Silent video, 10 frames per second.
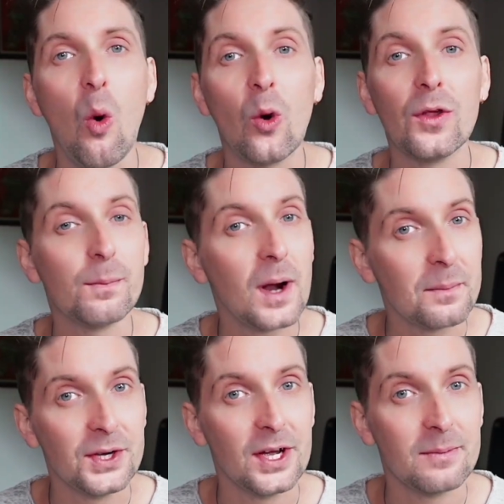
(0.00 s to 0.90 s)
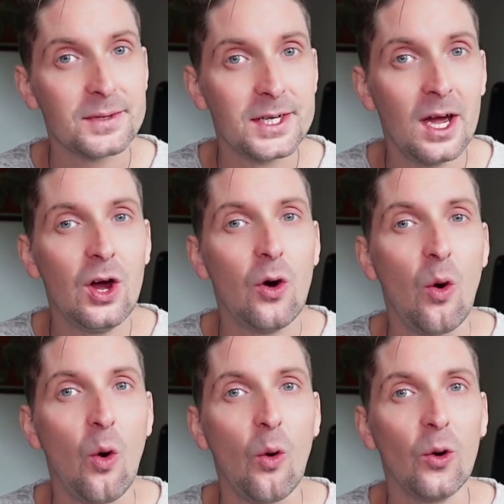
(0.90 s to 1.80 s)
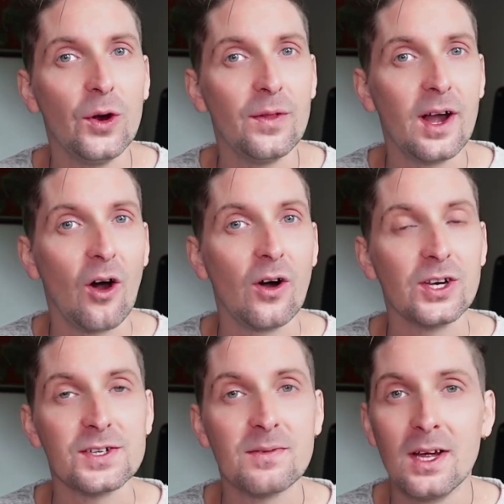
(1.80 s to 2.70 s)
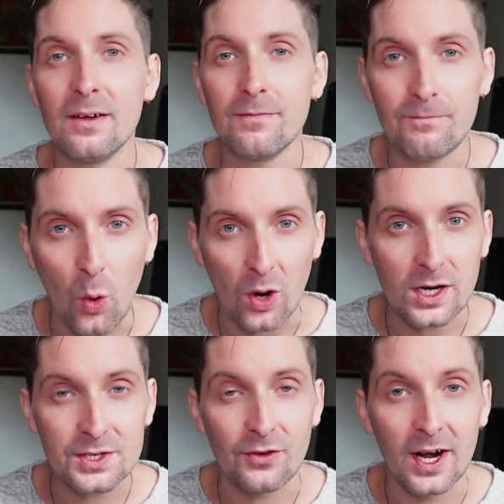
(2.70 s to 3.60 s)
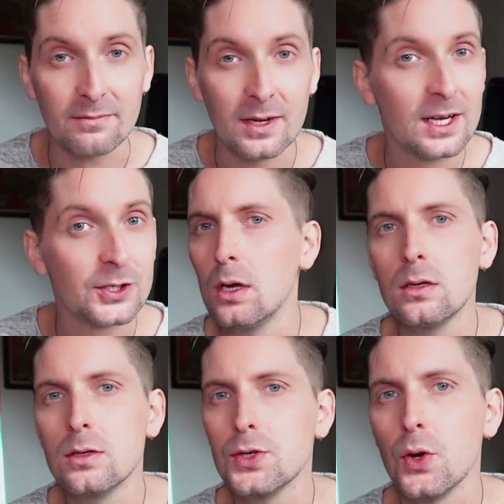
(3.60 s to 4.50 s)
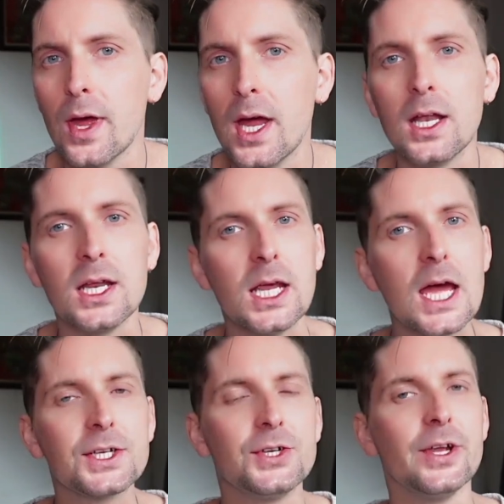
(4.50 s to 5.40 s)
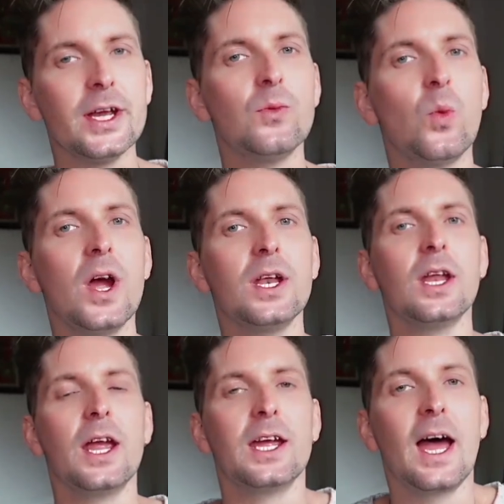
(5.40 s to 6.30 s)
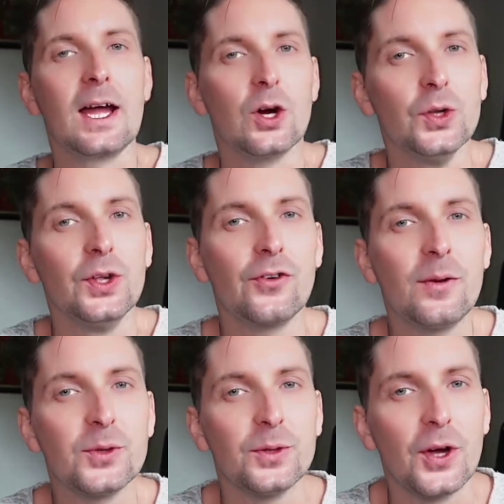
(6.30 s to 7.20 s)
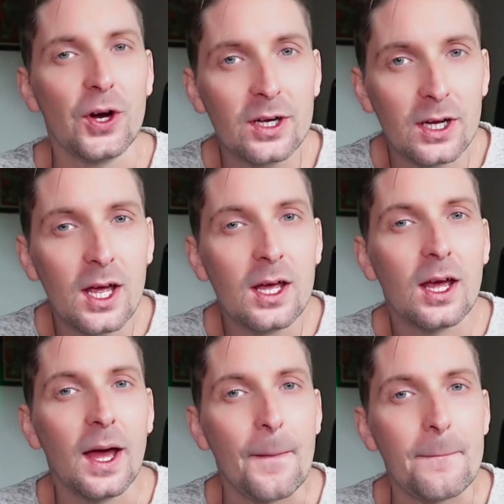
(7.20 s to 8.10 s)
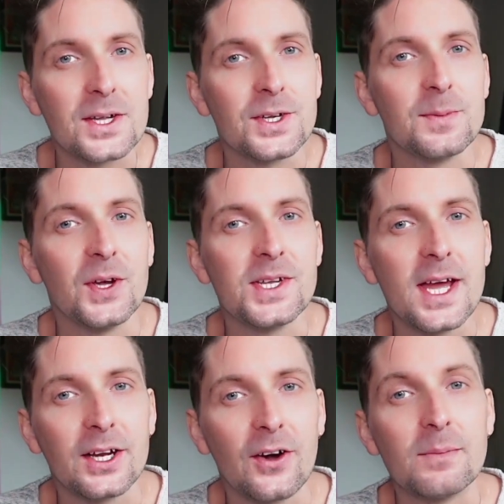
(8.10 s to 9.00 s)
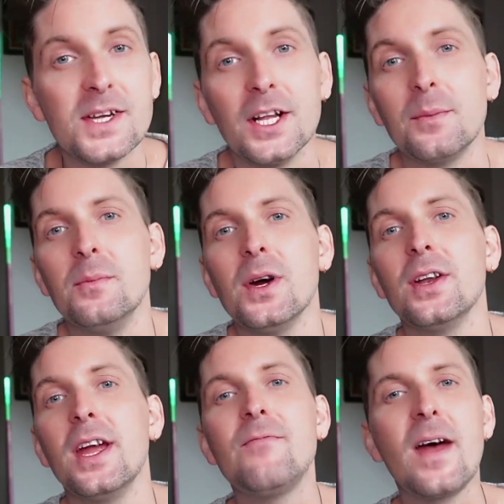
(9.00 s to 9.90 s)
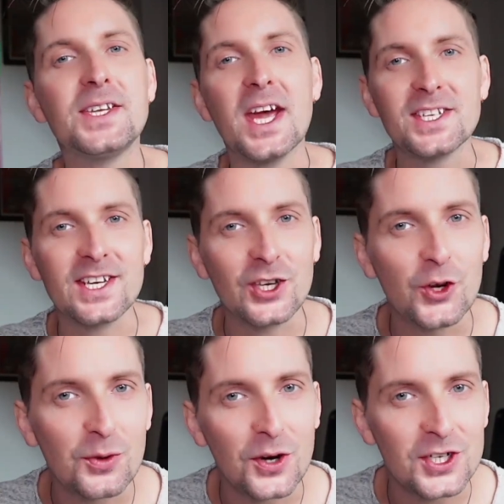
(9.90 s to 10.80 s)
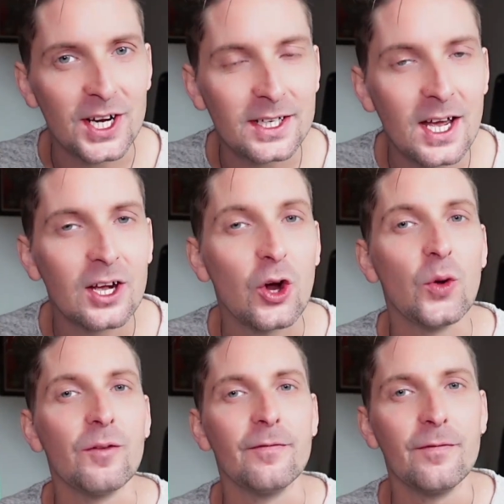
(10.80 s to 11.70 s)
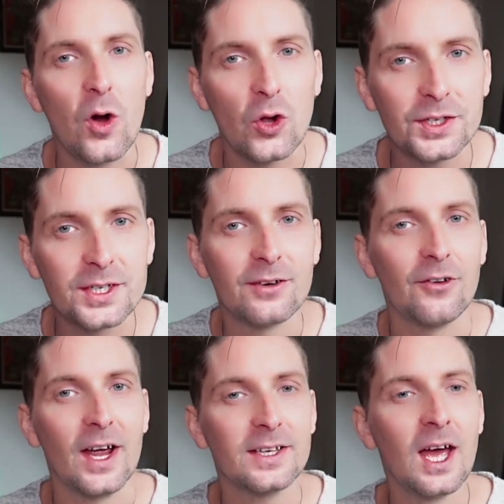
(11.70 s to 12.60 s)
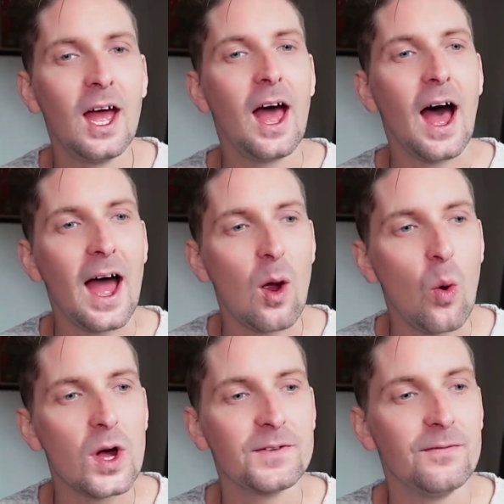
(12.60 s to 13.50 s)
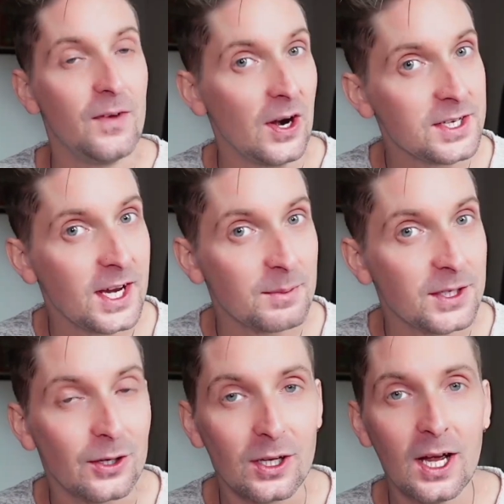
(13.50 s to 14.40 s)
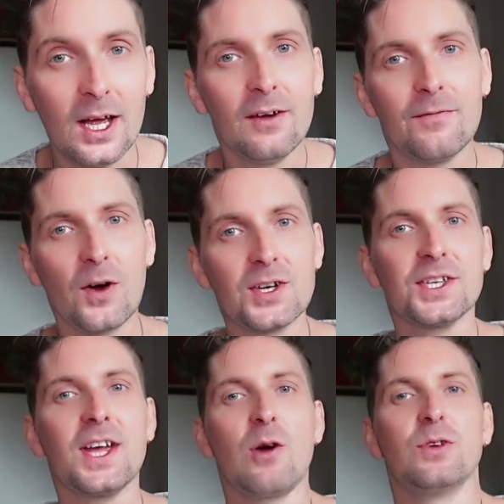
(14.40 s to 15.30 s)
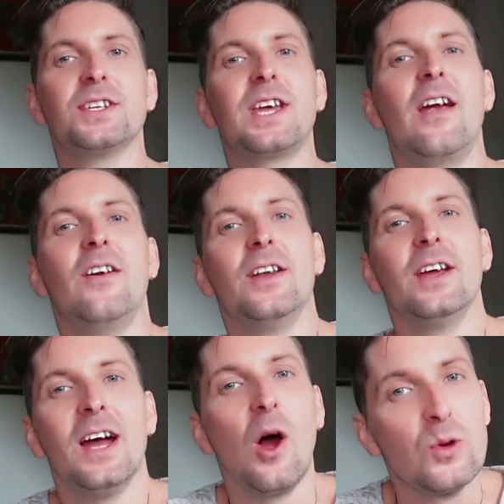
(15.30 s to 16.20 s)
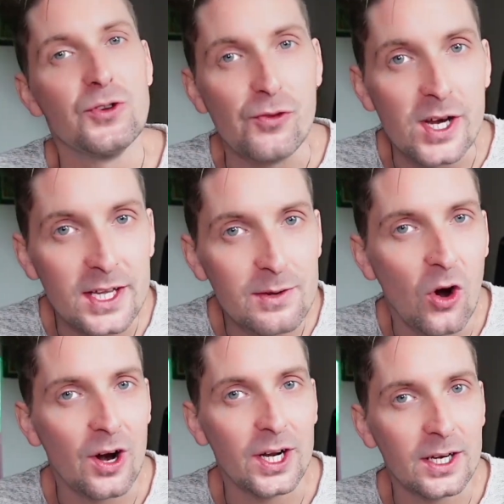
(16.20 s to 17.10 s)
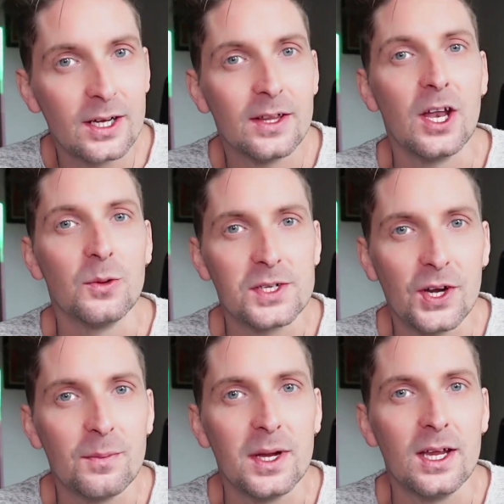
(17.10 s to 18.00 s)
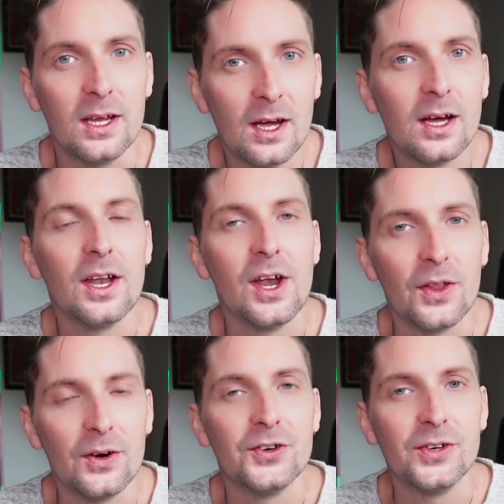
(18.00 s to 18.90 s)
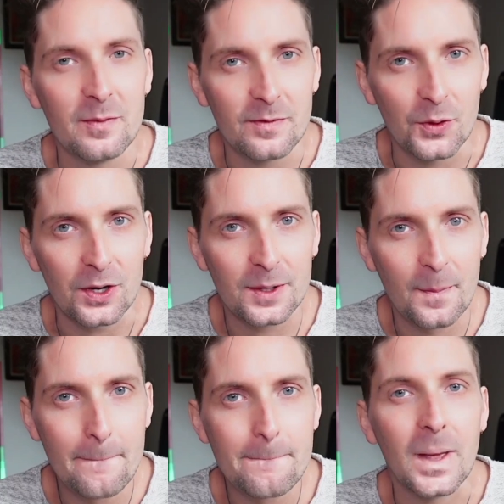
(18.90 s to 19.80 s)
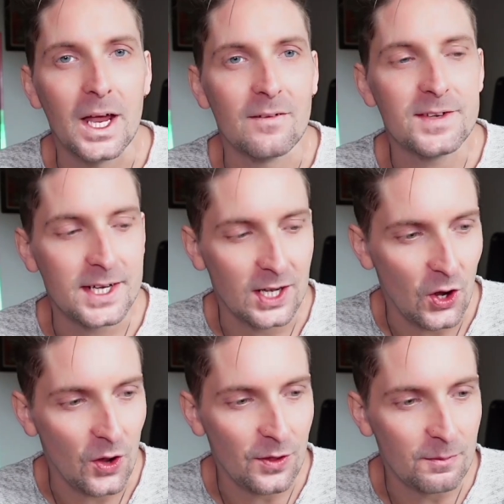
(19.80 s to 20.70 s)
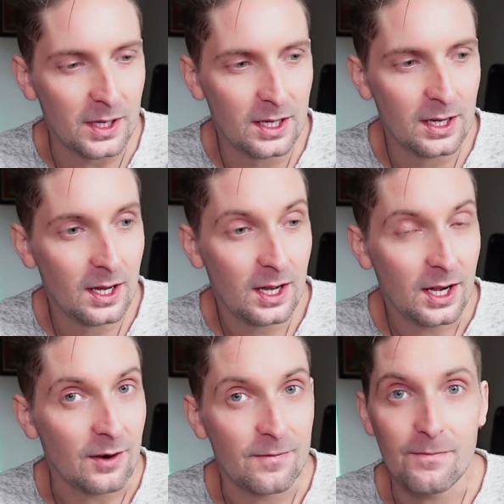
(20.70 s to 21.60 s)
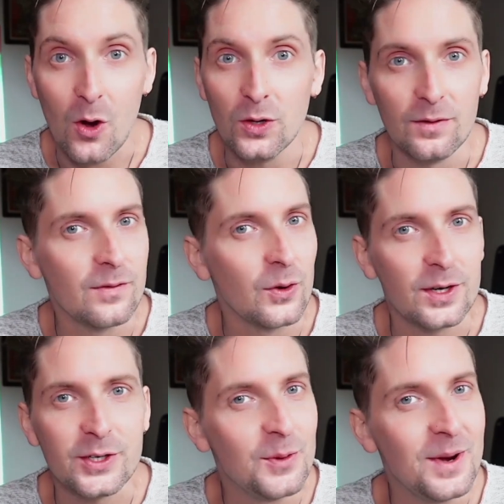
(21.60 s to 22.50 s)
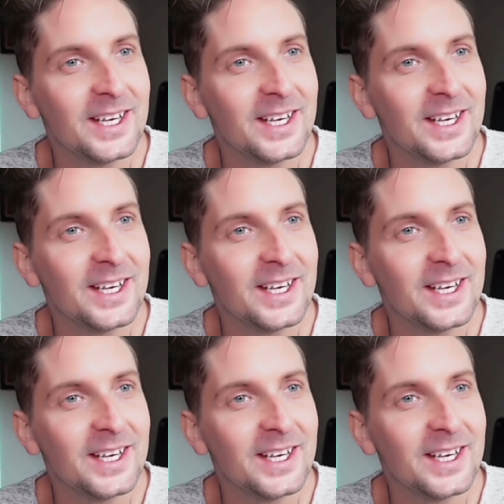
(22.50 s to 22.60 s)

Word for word: or they're pump and dumps, or they are just forks, right? So then yesterday, when a guy called the Crypto Doc uh, messaged me on Telegram telling me about a fantastic new project called Vault, right? I was very skeptical. First, I was scared. I was really worried that it was going to be another drip fork, and I've seen a lot of them, and I've fallen for it too